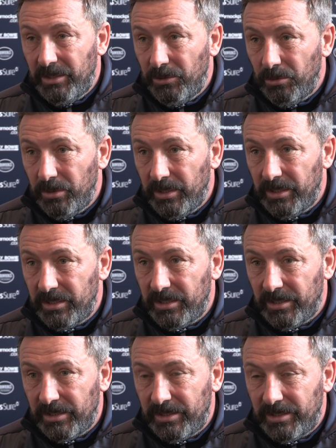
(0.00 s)
We're
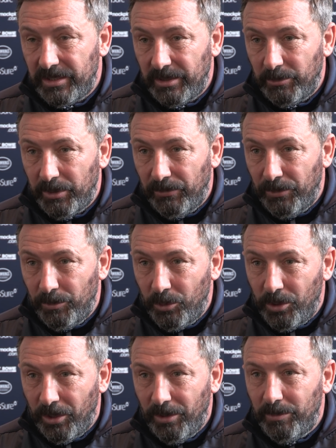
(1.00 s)
a
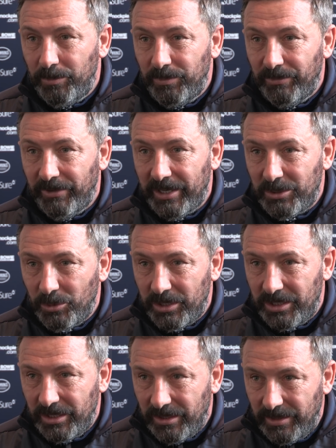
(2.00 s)
football club. Fans want
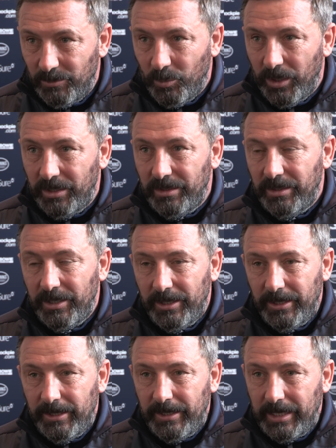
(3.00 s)
to see their team win,
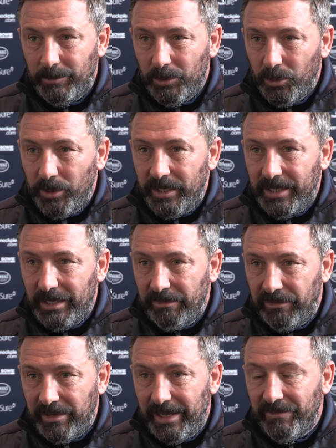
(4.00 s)
and we're not any
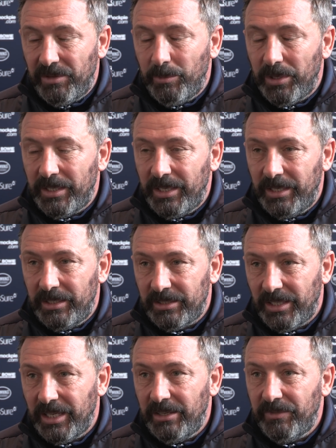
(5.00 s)
different. Everybody's
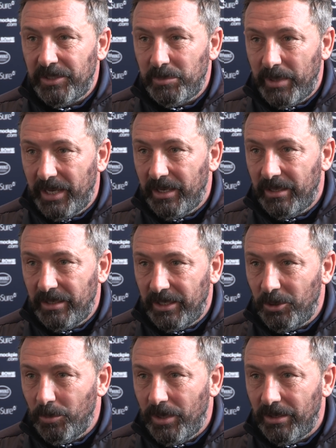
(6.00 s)
life is better
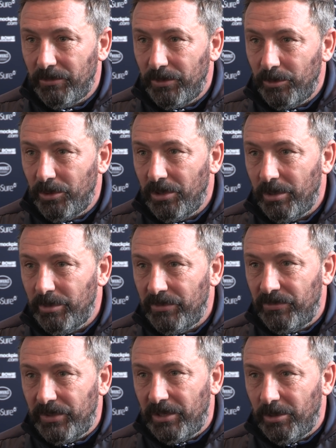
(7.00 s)
at Kilmarnock Football Club
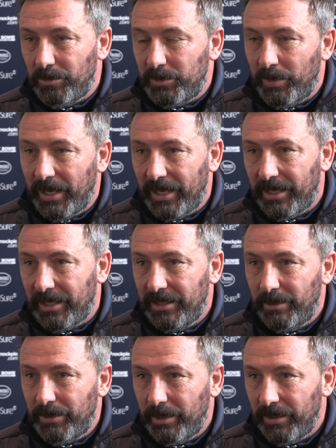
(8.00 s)
if the club's back in
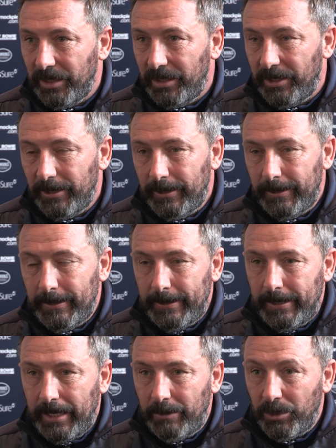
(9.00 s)
the Premier League,
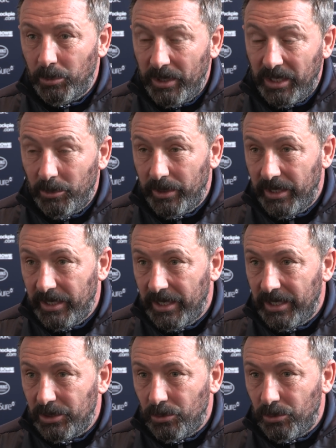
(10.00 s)
and we're well aware of that.